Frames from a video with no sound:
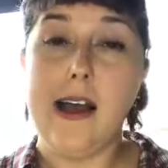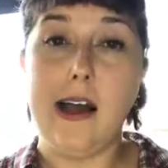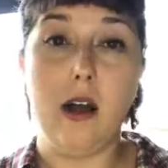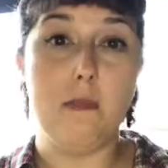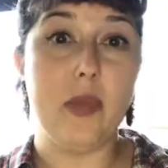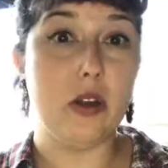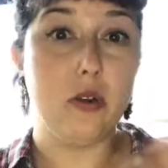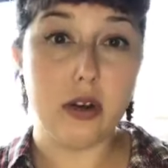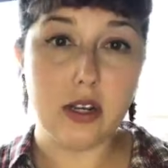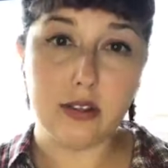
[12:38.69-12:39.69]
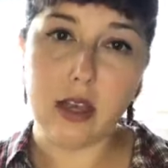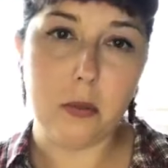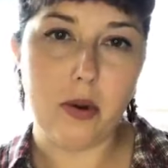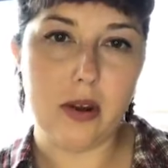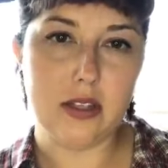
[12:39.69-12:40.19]
A good
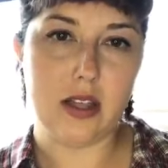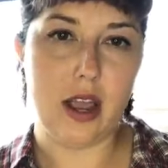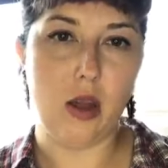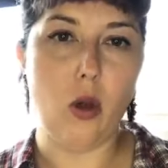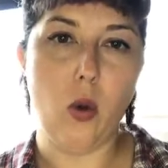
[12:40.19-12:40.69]
example is like,